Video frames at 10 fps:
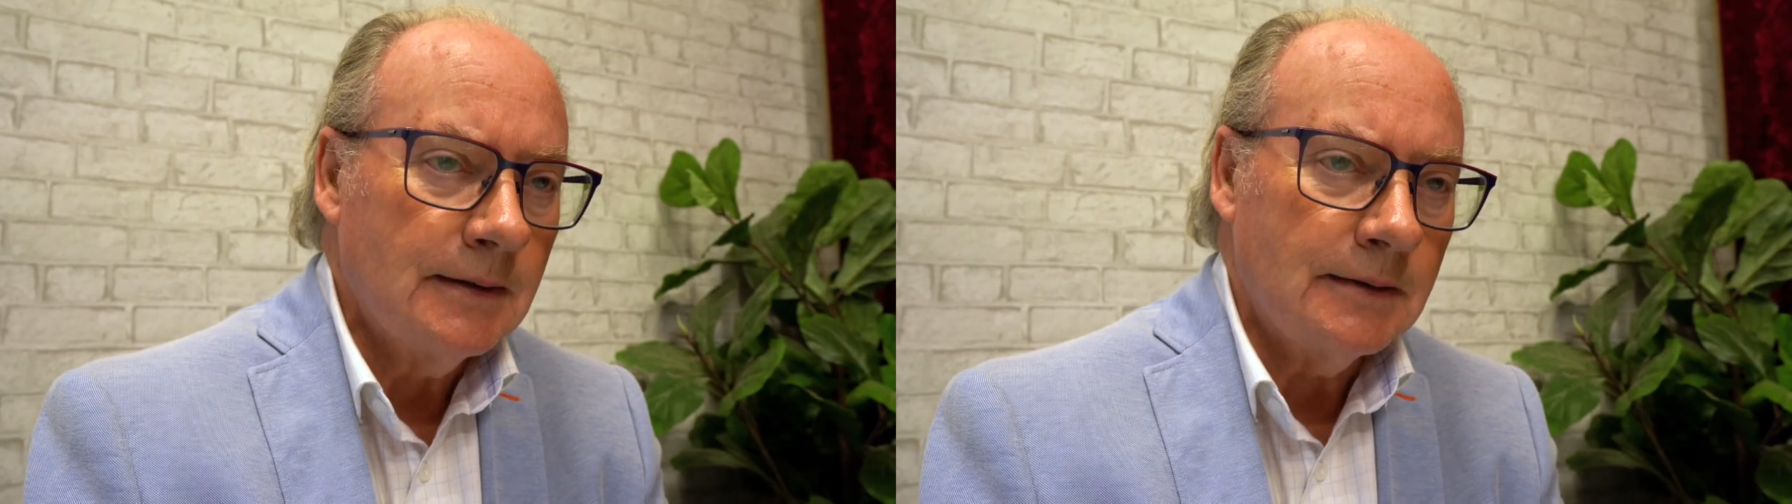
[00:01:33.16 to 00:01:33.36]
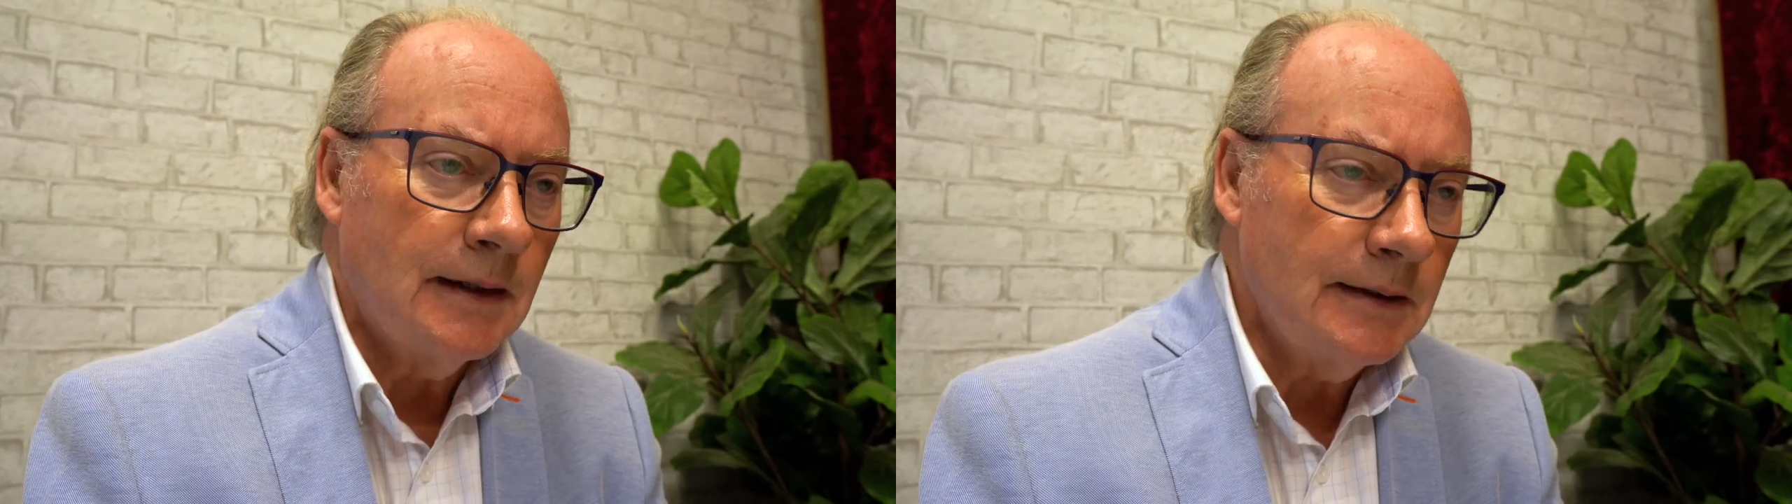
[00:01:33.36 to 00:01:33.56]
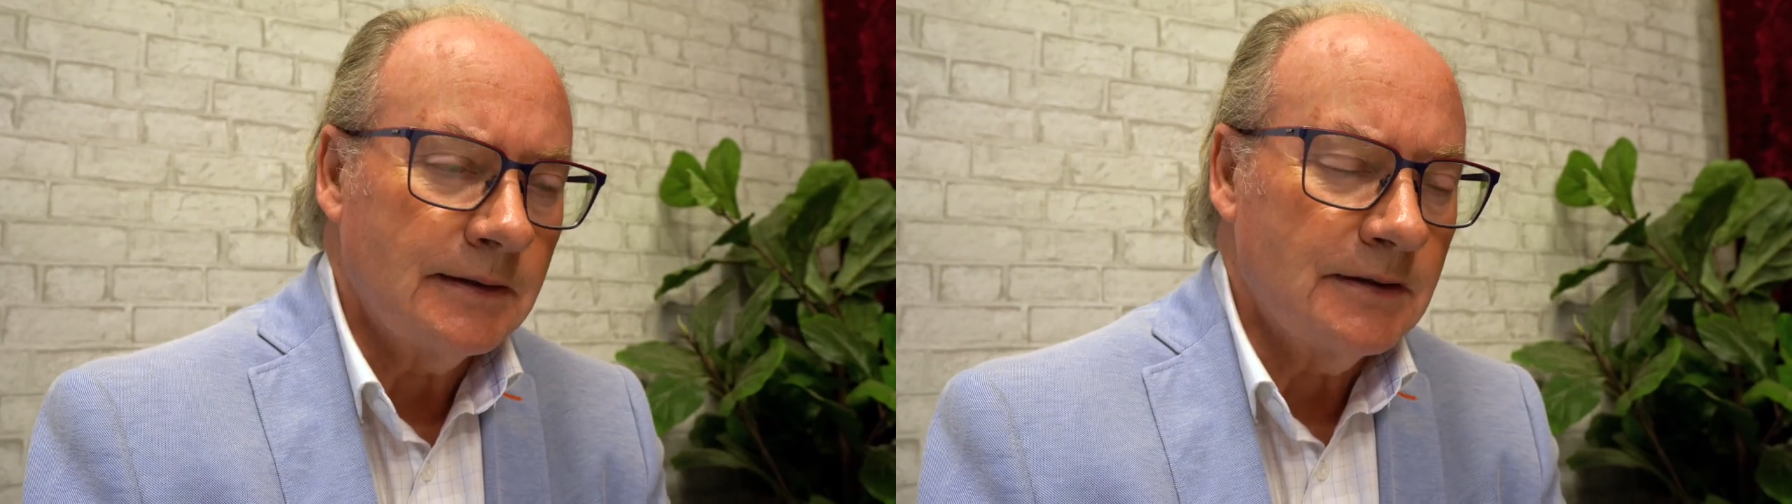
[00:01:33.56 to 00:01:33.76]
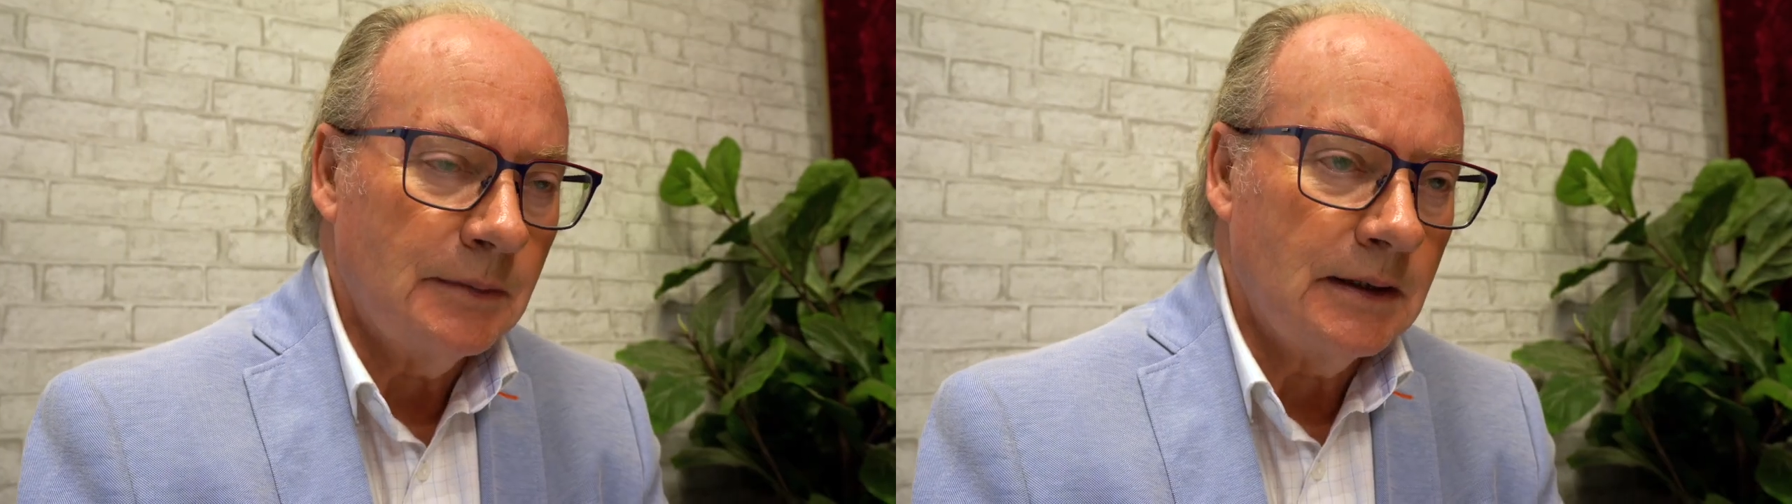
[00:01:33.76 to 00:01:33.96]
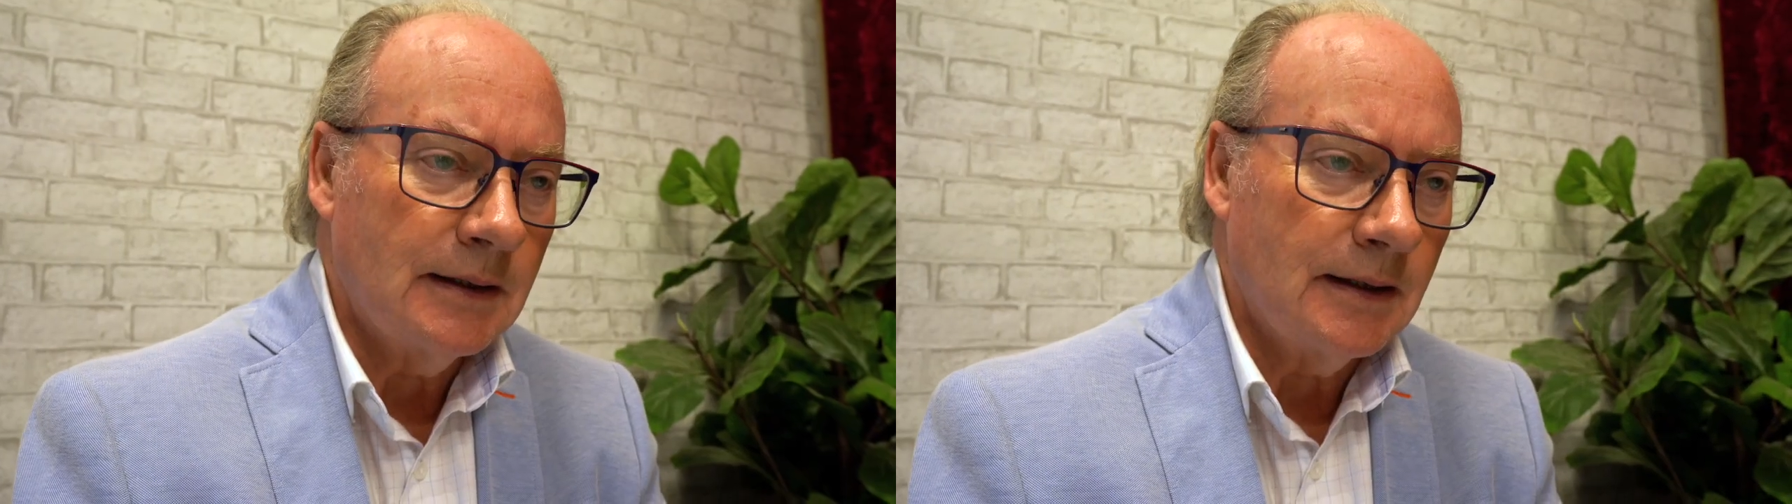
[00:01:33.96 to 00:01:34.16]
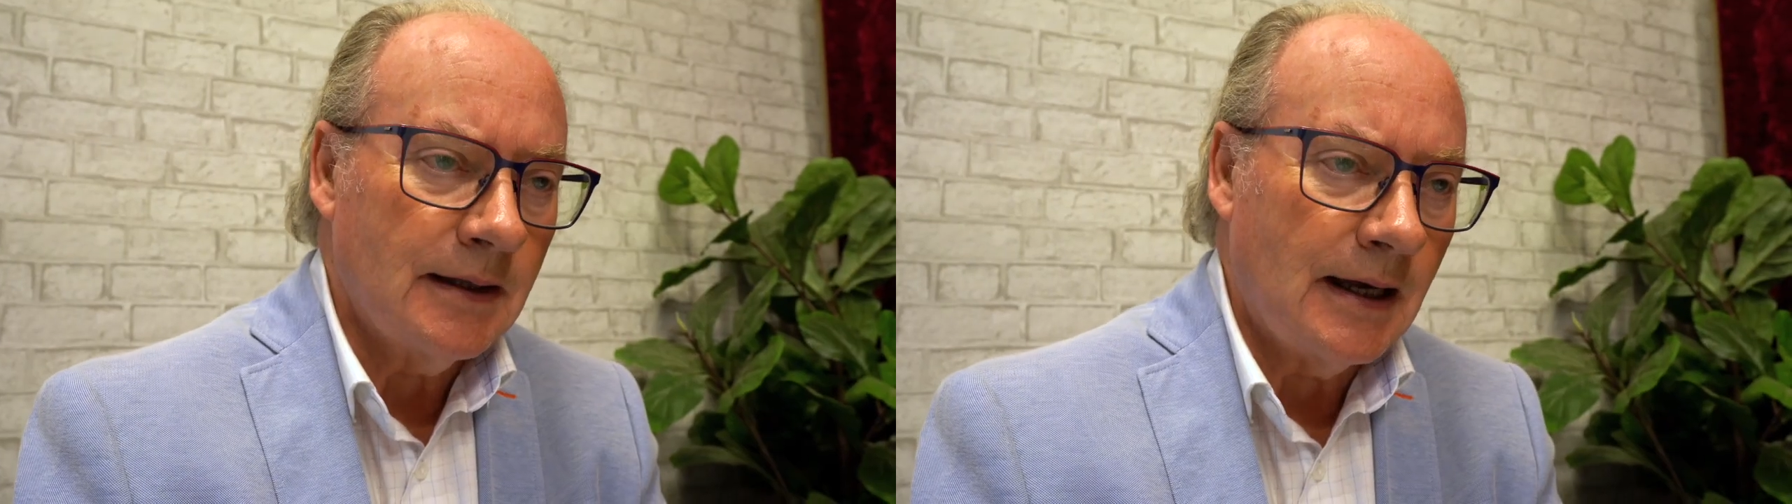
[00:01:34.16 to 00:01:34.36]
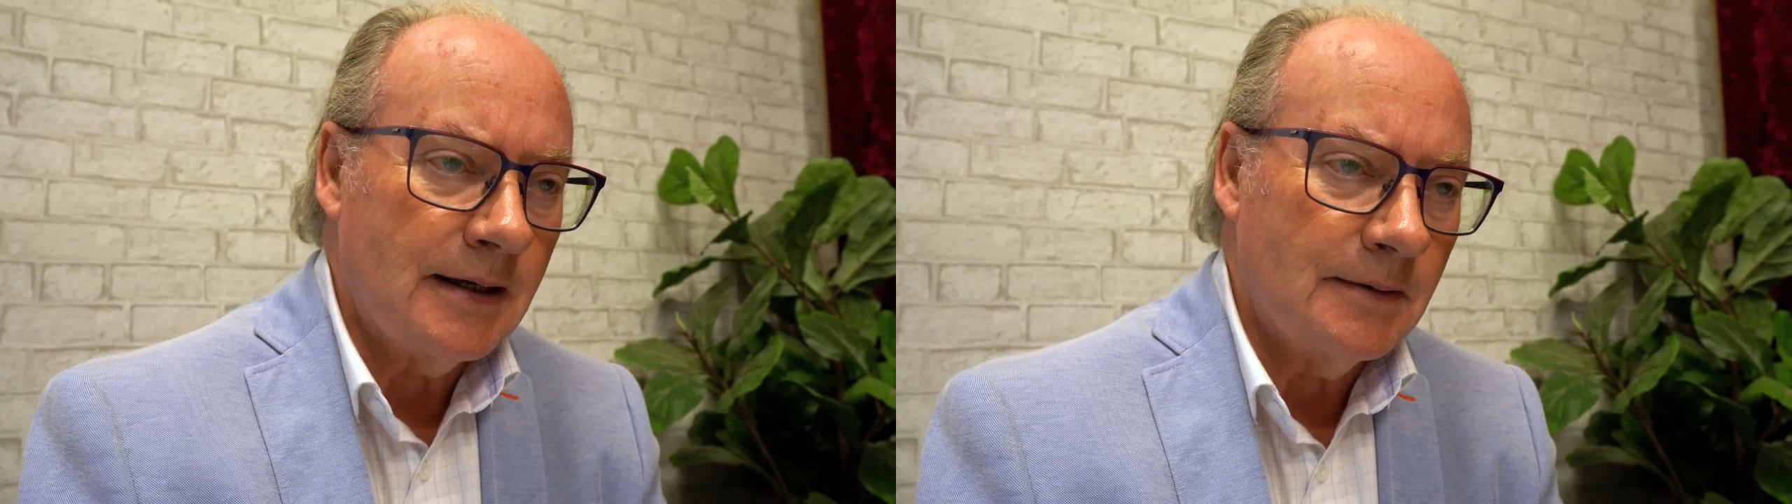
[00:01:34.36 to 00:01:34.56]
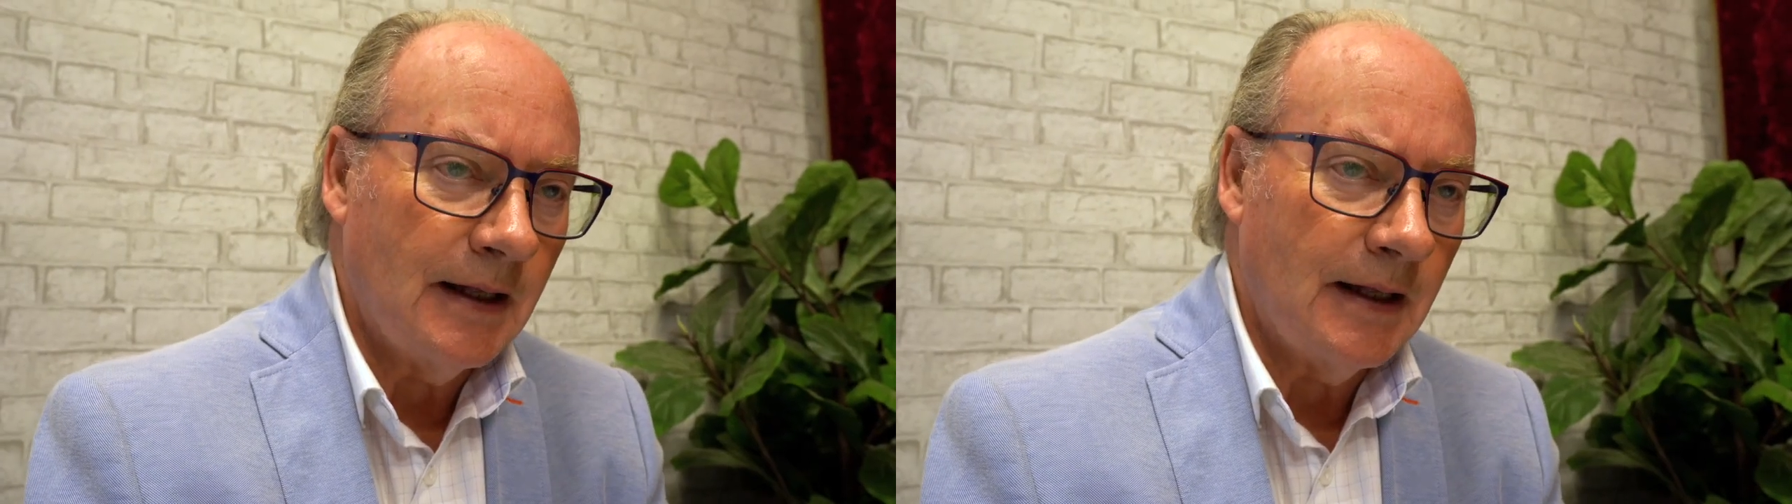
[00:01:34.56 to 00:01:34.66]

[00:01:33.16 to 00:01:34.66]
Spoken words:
Now, that doesn't mean that